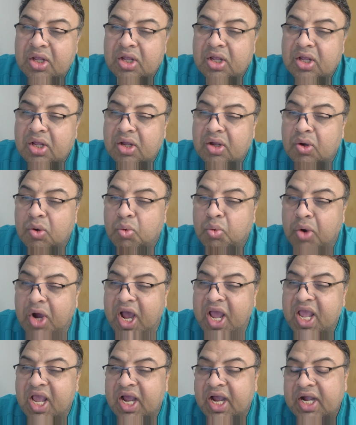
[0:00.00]

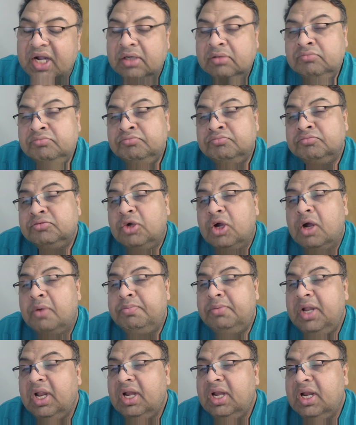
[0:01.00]
via
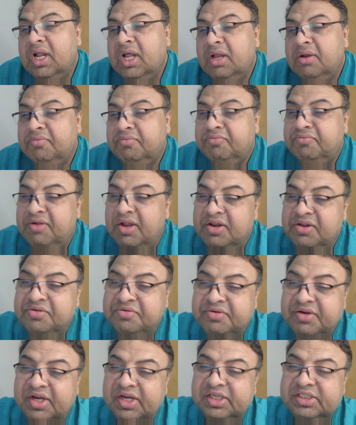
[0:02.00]
optic nerve
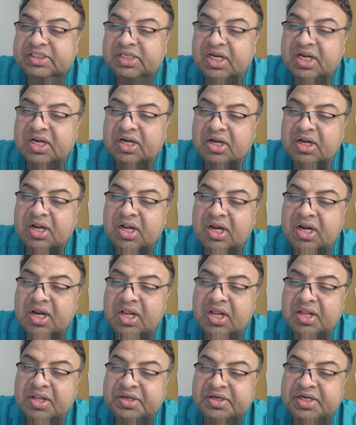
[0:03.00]
fenestration
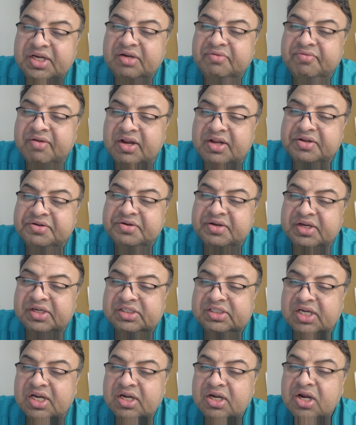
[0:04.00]
and sheath
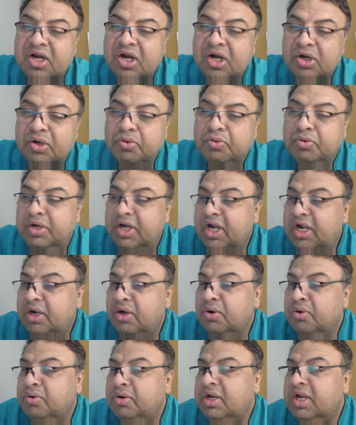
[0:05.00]
fenestration. To date,
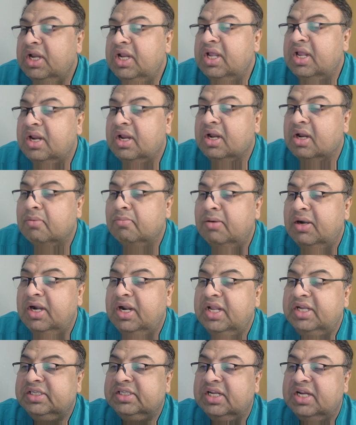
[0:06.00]
no clear
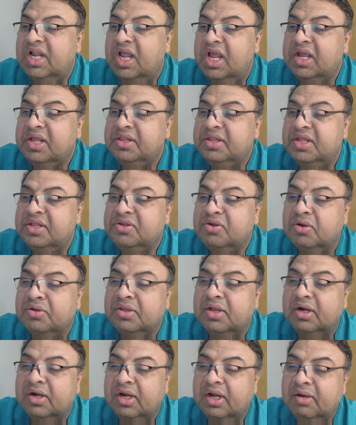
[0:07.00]
recommendation exists on
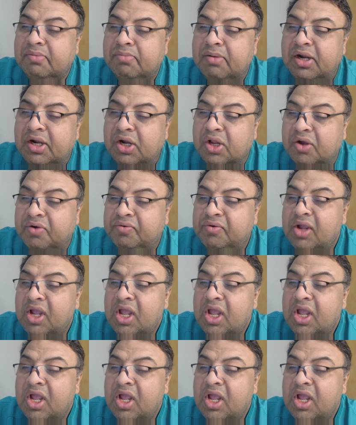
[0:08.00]
the treatment of